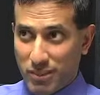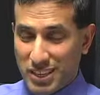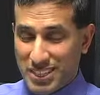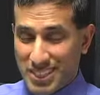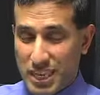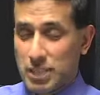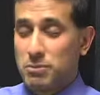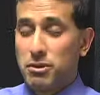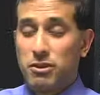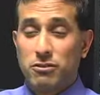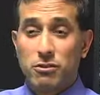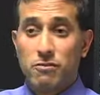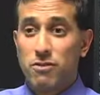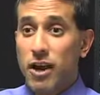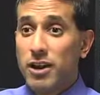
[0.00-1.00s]
assessment of
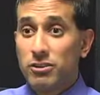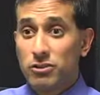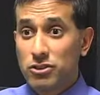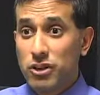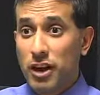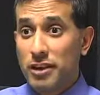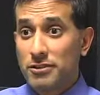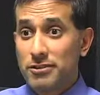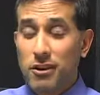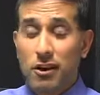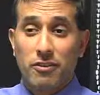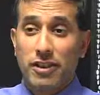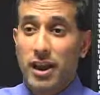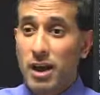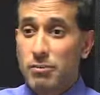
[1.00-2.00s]
their vital signs.
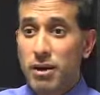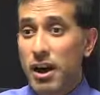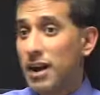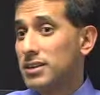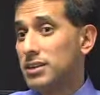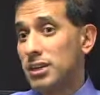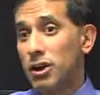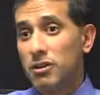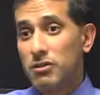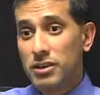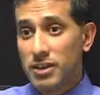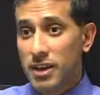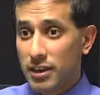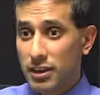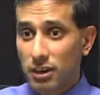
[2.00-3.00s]
they hypoxic? Are they
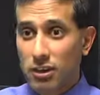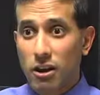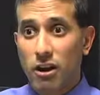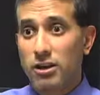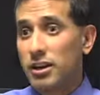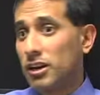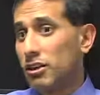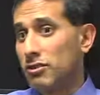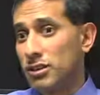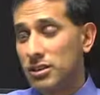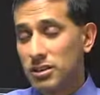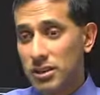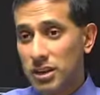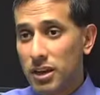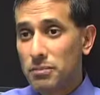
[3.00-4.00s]
tachycardic? Are they
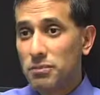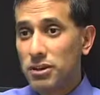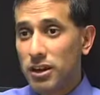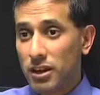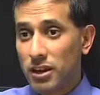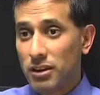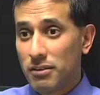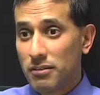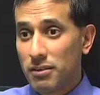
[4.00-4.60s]
tachypnic?